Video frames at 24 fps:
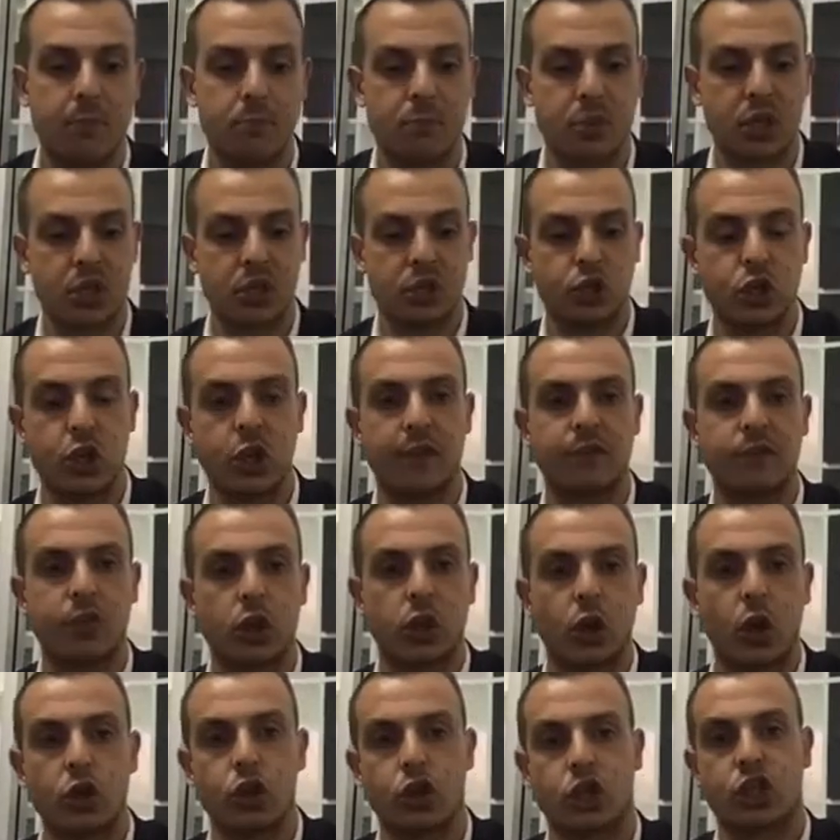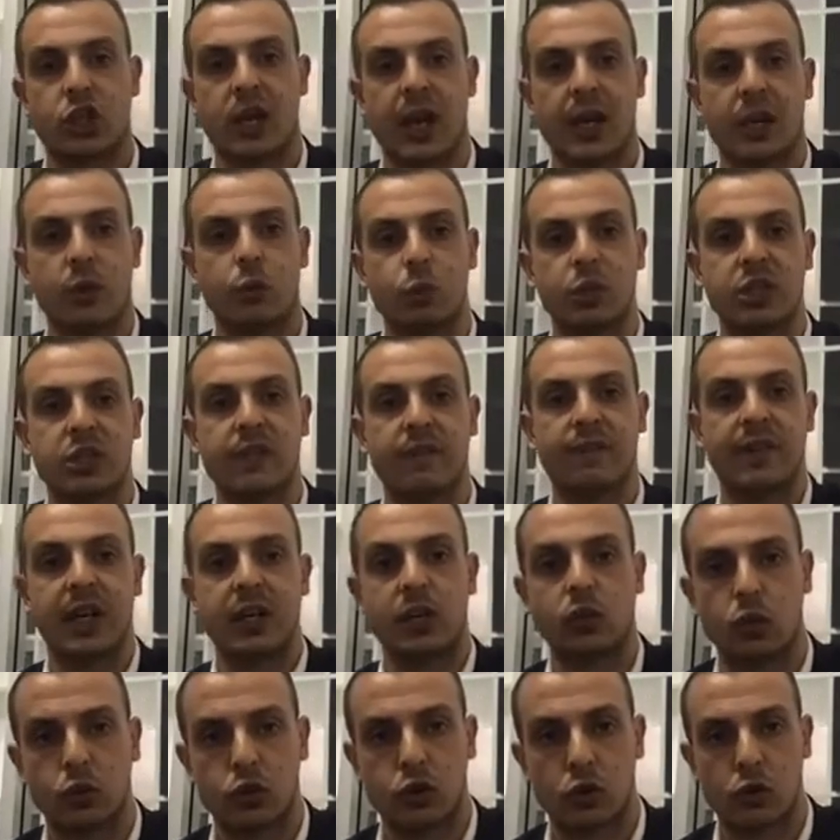because you have negotiated with the
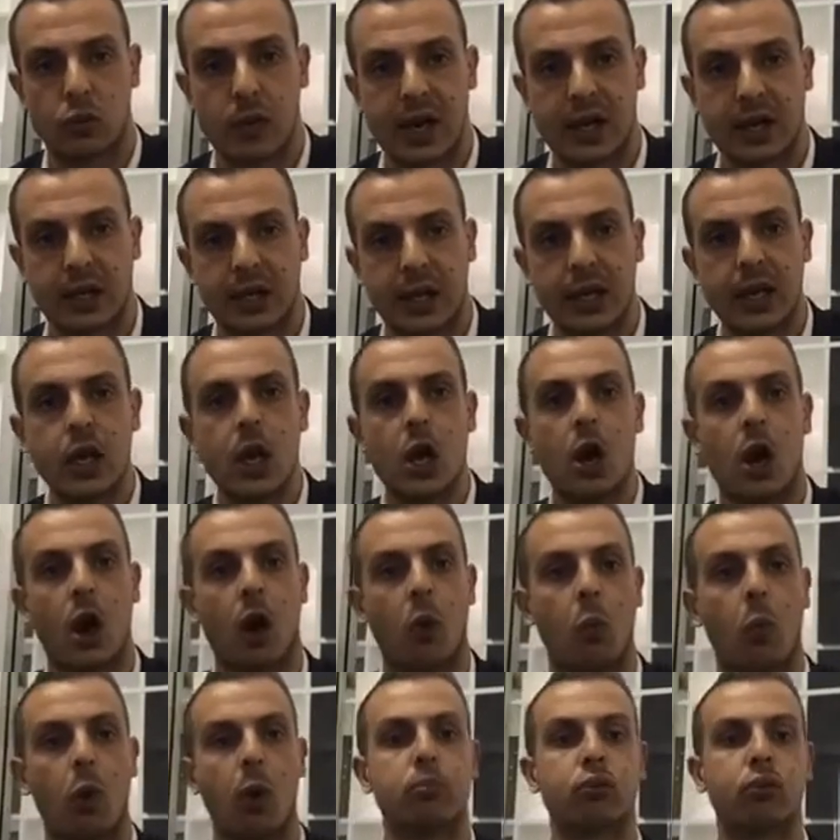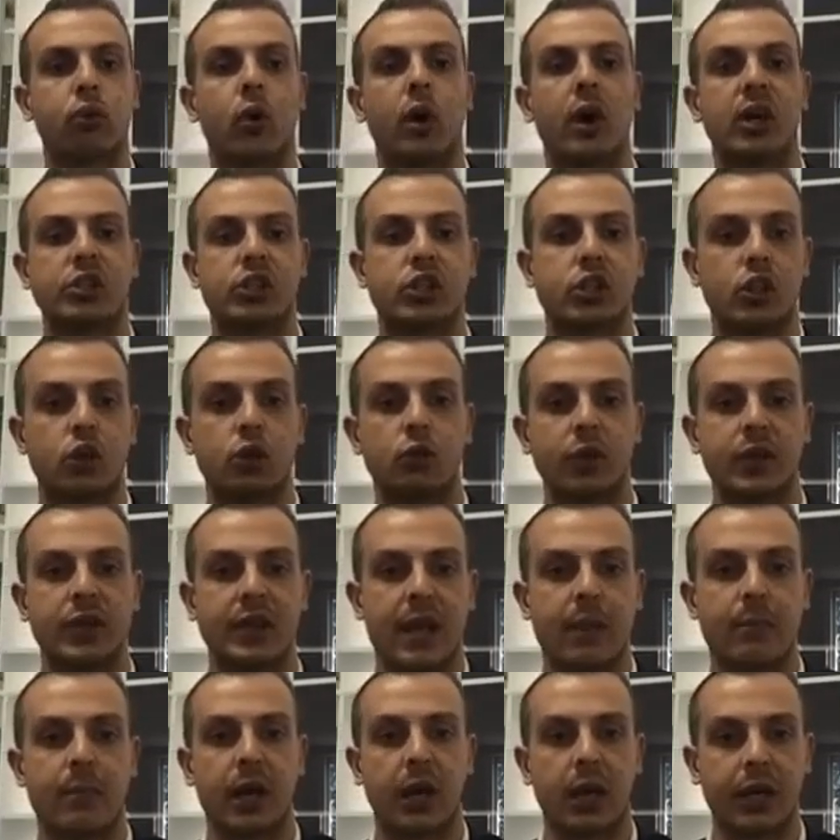vendor directly on what price you and
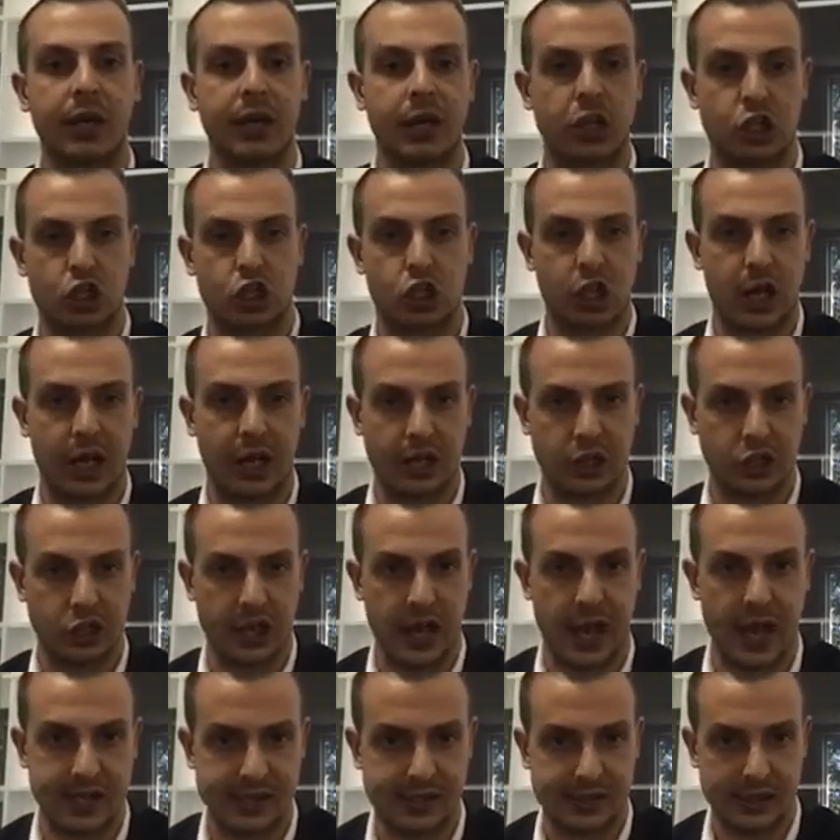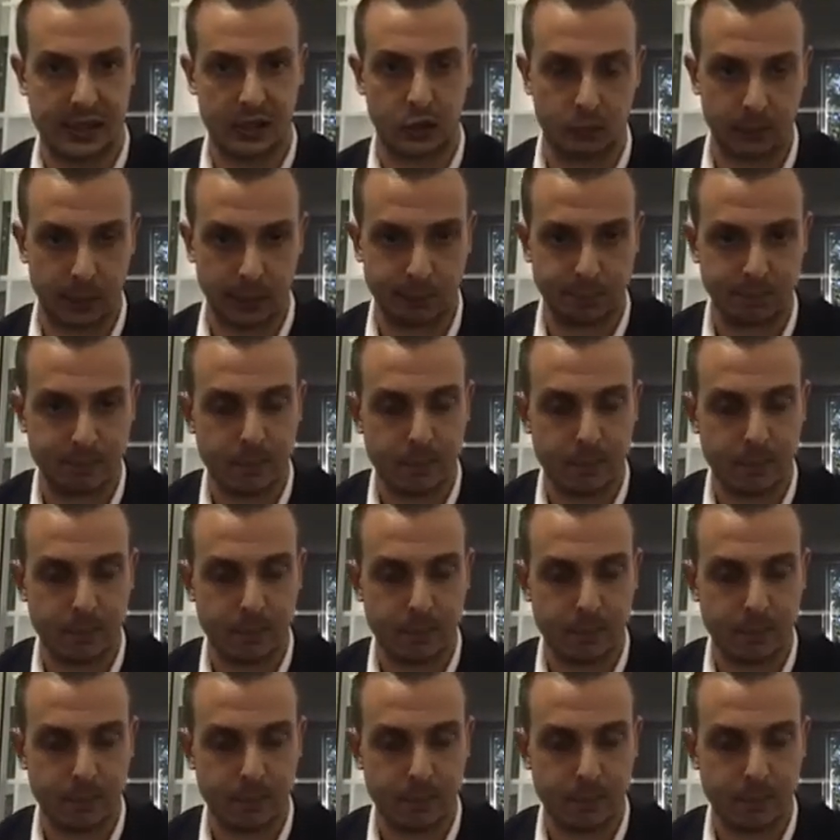them are going to exchange at settlement.